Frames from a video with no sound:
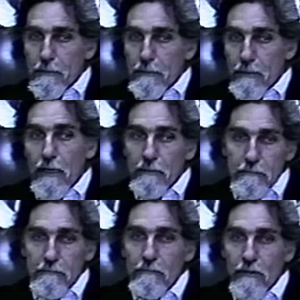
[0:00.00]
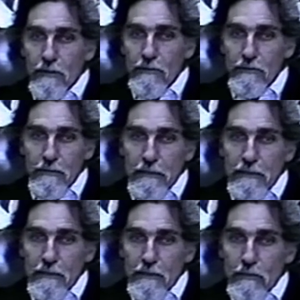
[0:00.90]
Yeah, they're
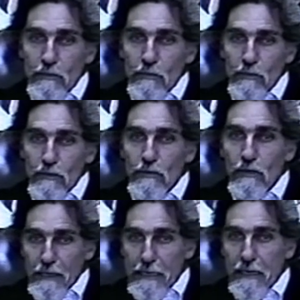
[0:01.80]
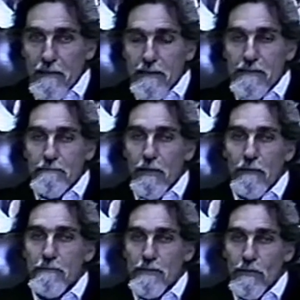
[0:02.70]
looking at these problems
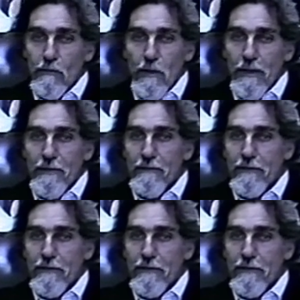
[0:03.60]
in a way